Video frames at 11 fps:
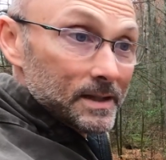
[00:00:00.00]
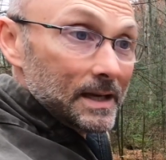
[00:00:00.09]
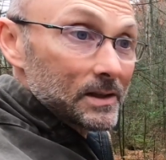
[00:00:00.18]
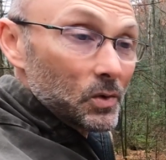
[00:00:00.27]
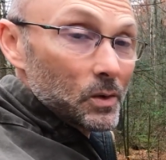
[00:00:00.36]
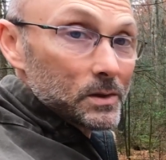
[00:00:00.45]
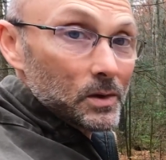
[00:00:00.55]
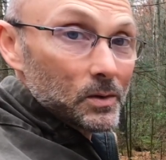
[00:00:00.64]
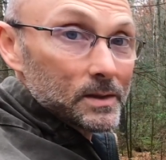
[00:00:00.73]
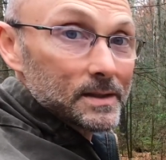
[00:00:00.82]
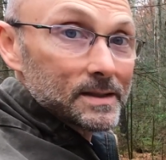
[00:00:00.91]
second
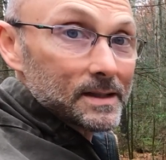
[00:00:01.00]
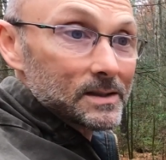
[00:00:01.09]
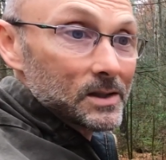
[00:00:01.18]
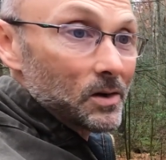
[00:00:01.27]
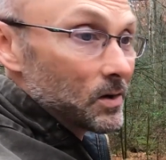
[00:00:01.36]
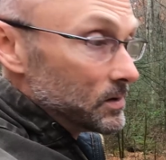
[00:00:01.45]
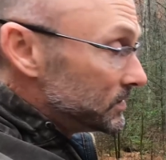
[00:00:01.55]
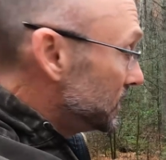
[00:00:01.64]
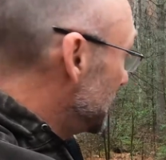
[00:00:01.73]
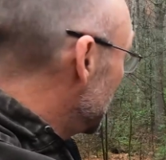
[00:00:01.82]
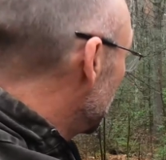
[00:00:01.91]
torso is at 60 yards,
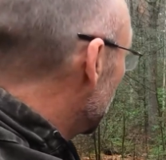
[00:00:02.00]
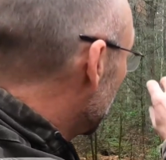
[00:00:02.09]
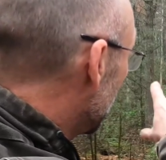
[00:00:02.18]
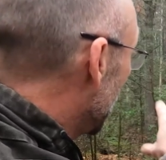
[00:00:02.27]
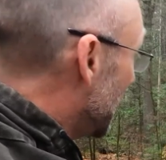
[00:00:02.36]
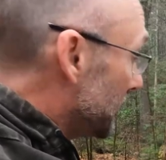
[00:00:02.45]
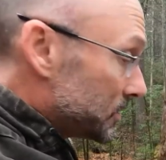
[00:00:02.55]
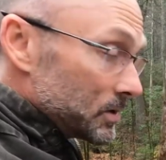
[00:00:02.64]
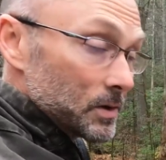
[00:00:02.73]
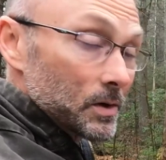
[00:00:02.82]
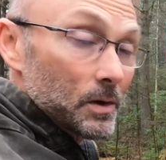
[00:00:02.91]
and then the rams
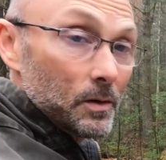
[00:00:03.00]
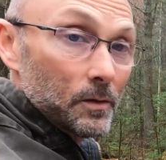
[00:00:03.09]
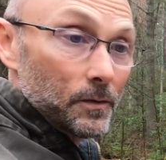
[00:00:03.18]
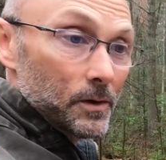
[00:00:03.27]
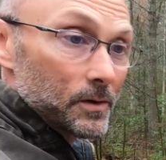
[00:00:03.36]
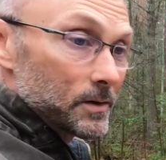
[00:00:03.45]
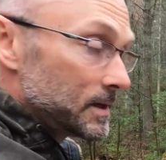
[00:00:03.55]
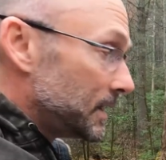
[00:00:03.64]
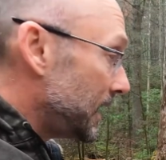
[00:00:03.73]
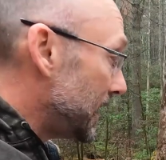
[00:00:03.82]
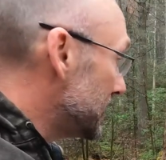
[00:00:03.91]
are further
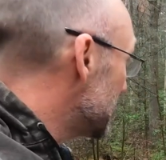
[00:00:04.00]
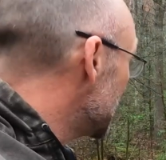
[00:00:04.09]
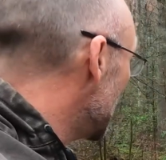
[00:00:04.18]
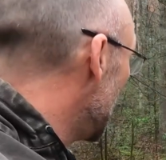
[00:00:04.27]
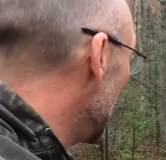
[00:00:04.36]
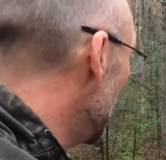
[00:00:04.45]
than that. So